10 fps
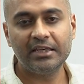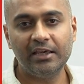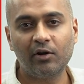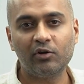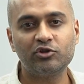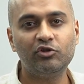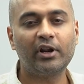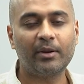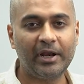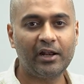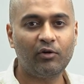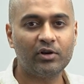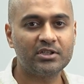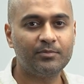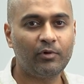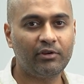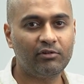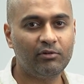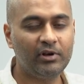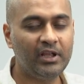Here also, remainder concept
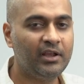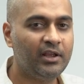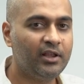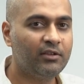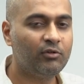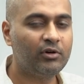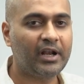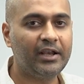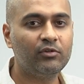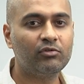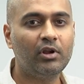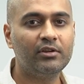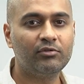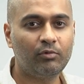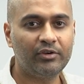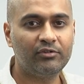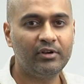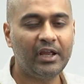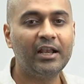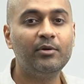question only. So, try to solve this
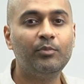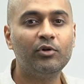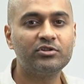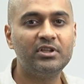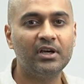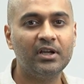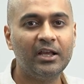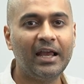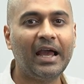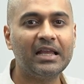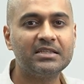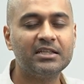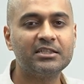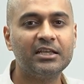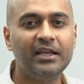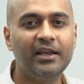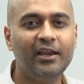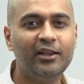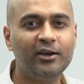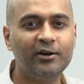question and post the answers
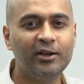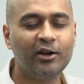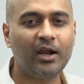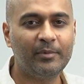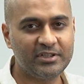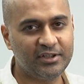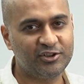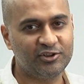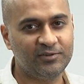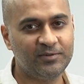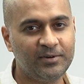in the comment section.